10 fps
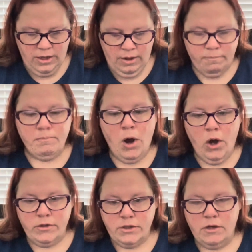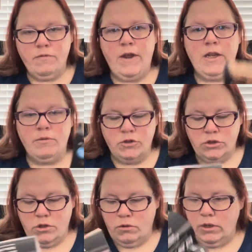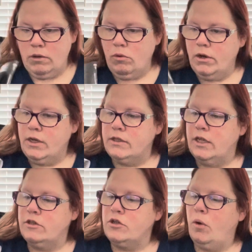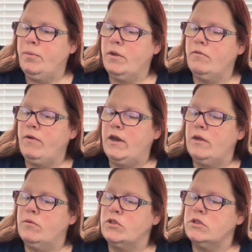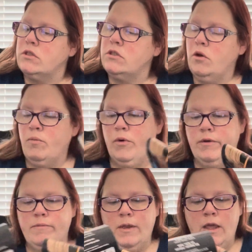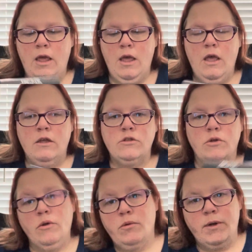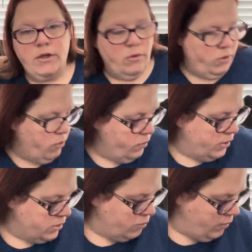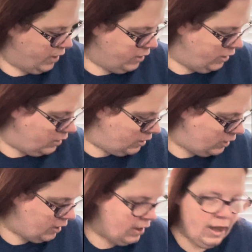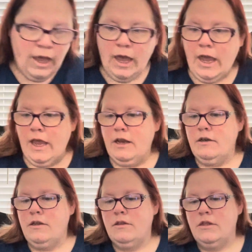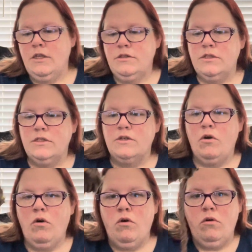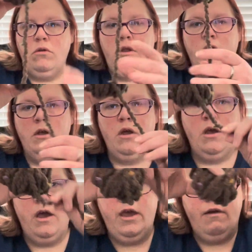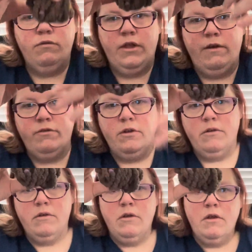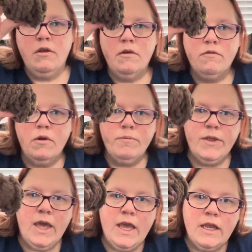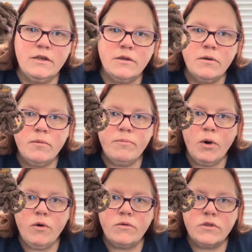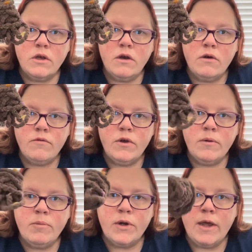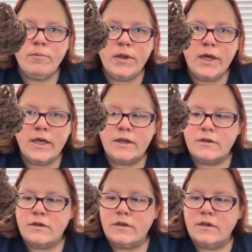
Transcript: moss confetti, which is the green one, and then taupe confetti, which is the taupe one. So the only one I don't know is the red. And this is all I have left from the 8 balls of brunette blanket.